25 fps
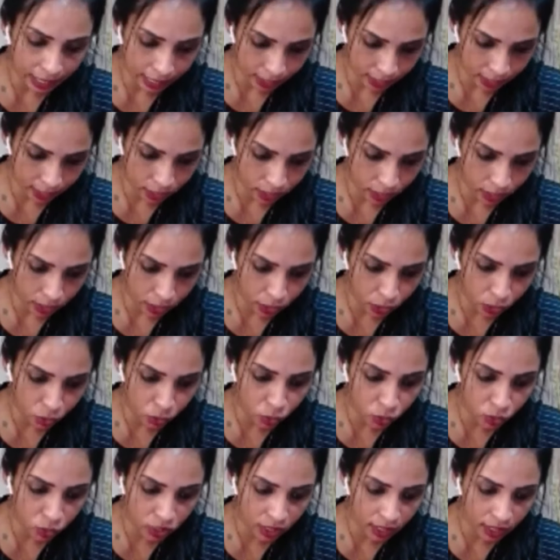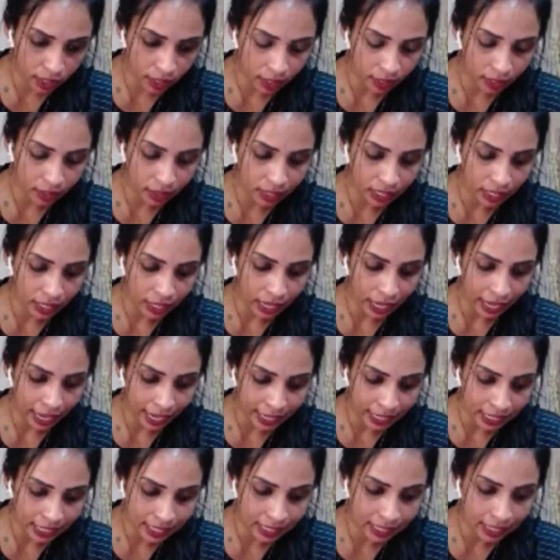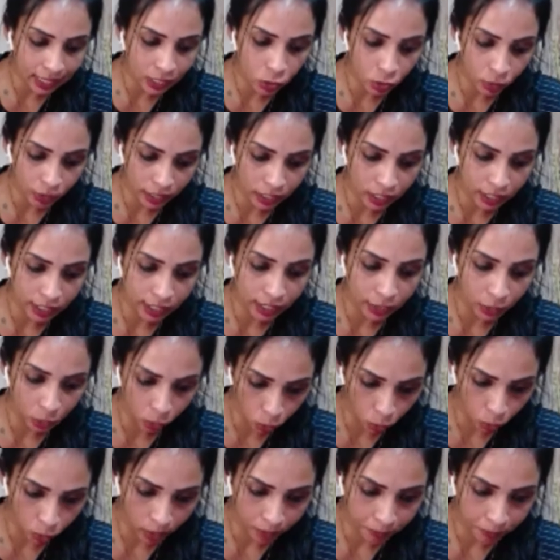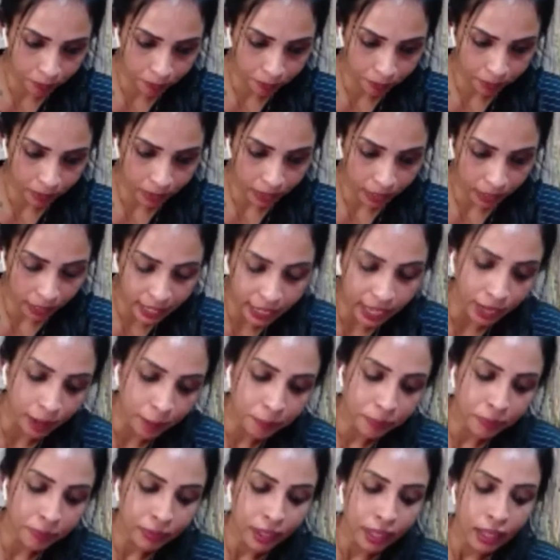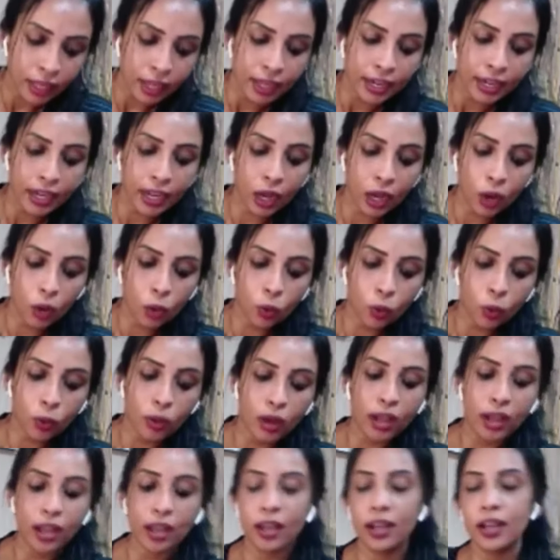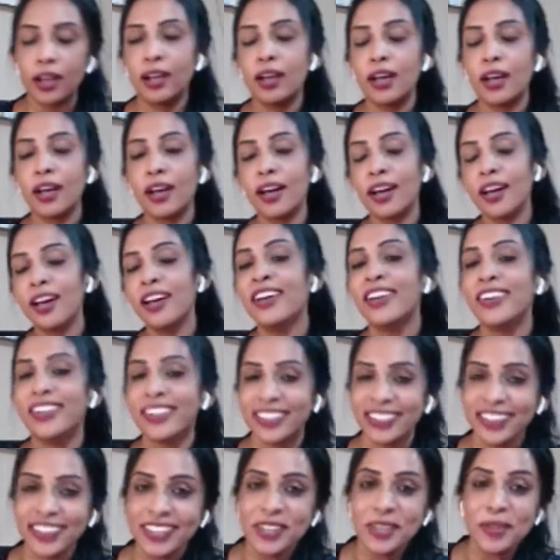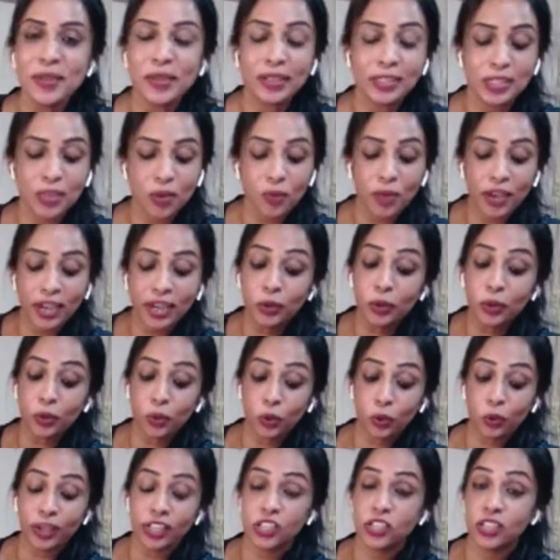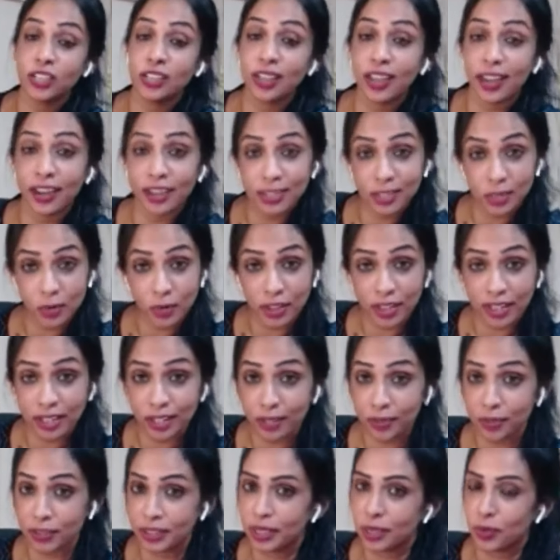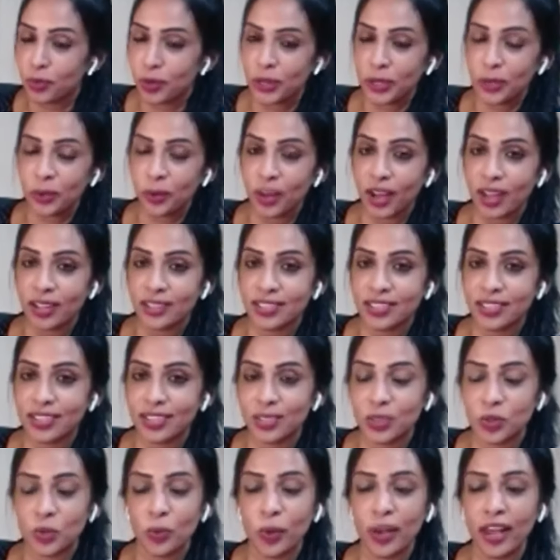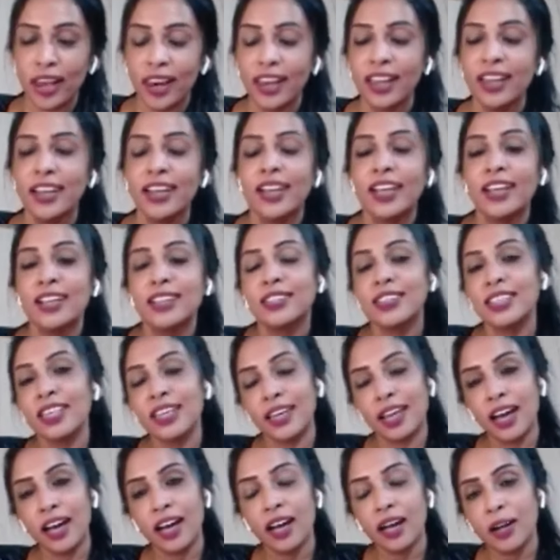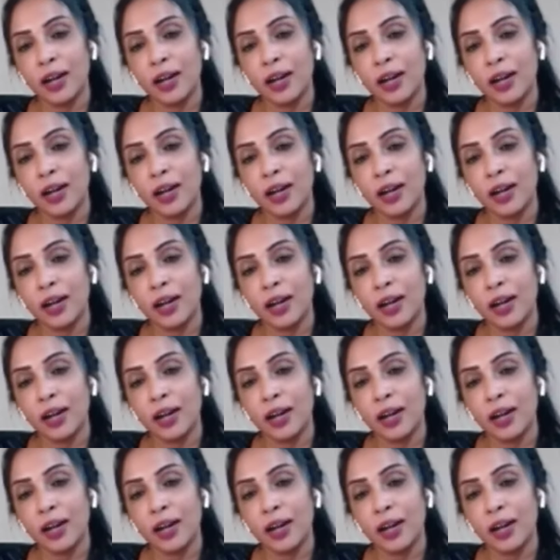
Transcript: it using the 80-20 rule? Yeah, now it's a very good question, and it's a very difficult one to answer as well. See,